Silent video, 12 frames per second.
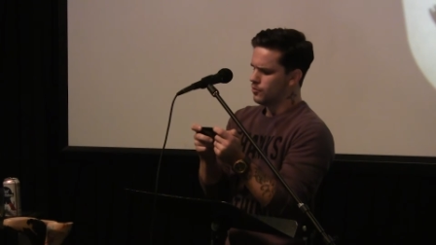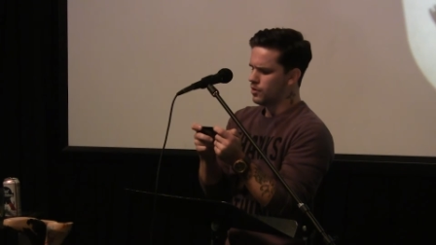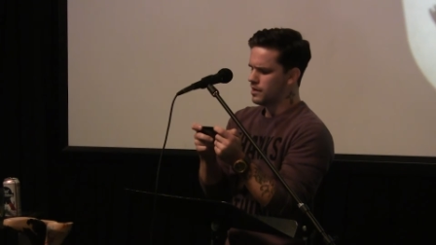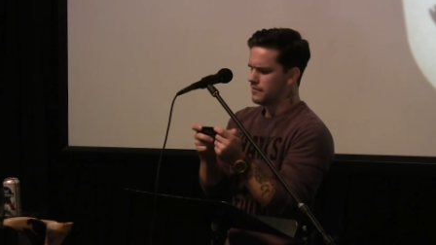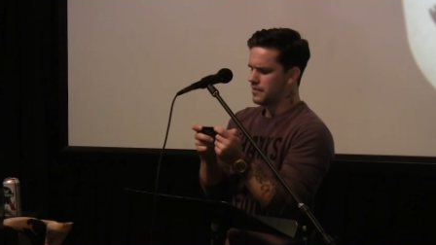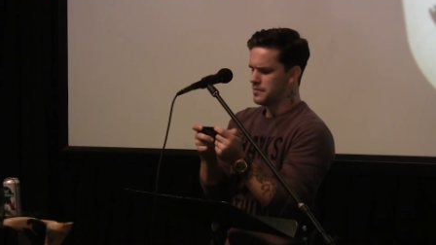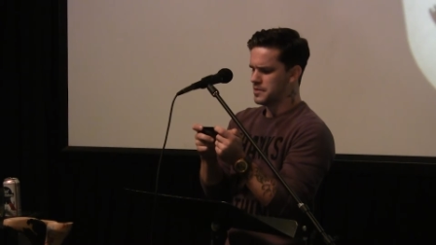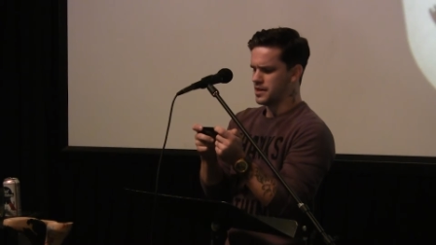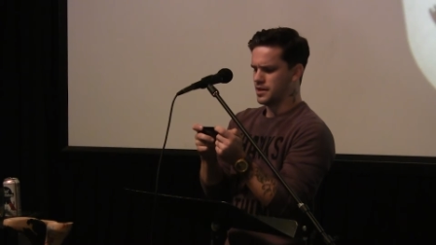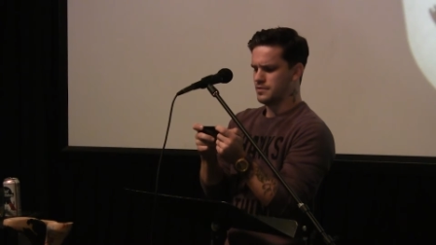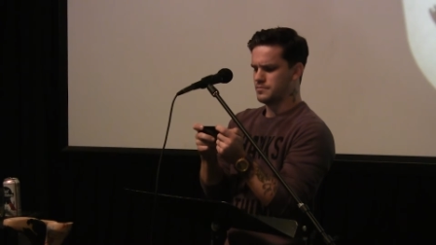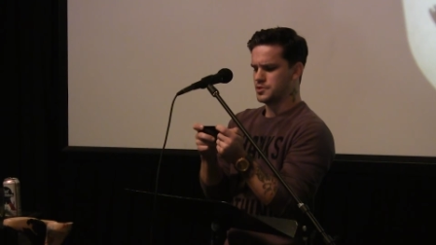What have I
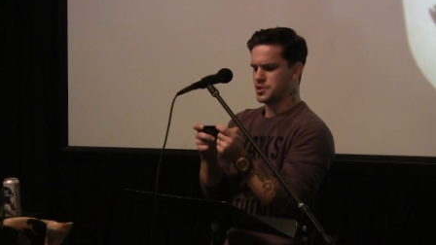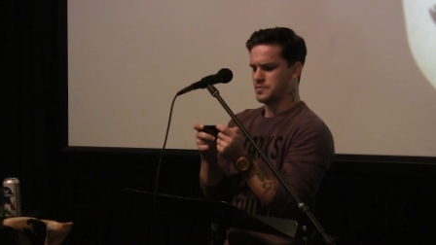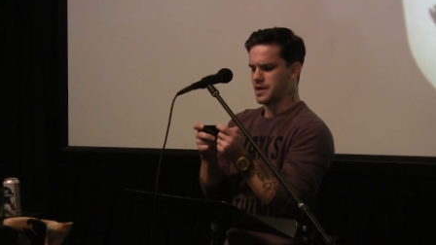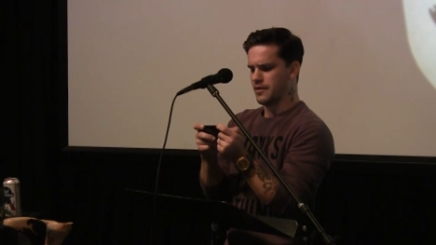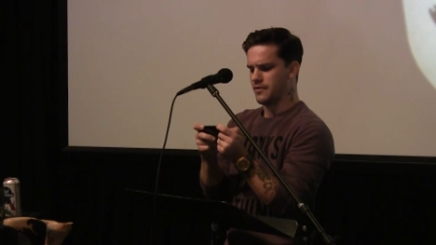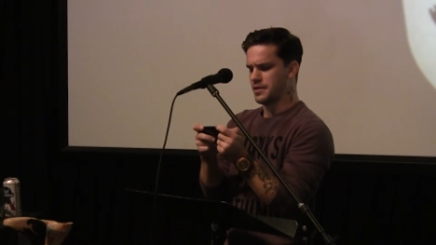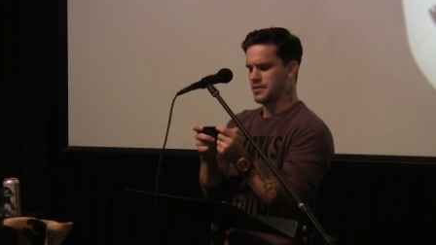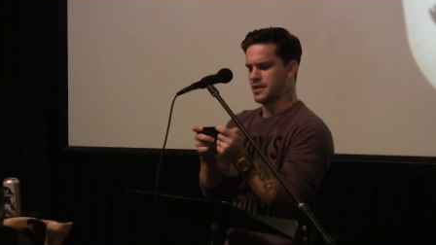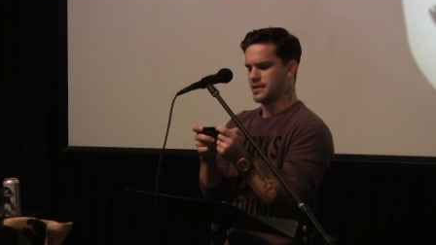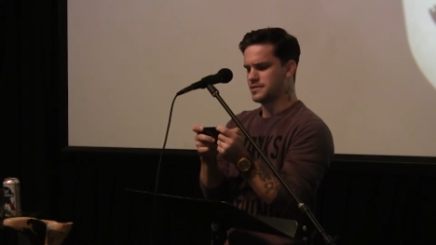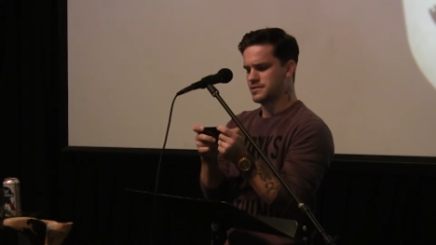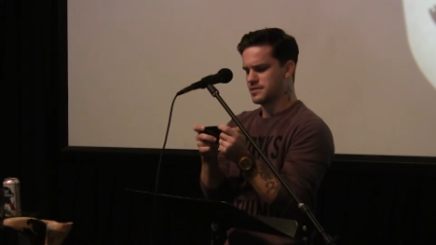become, Jim Carrey
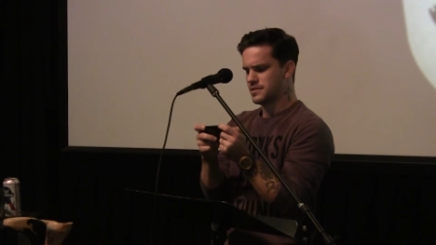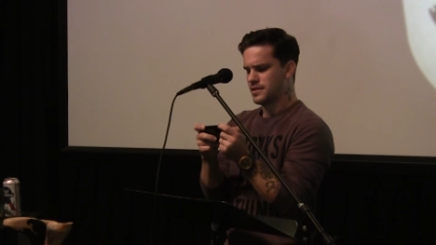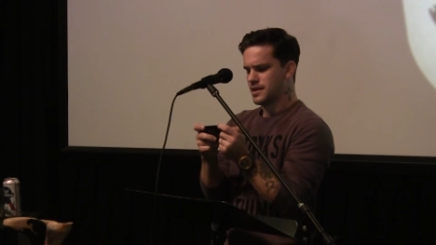thinks.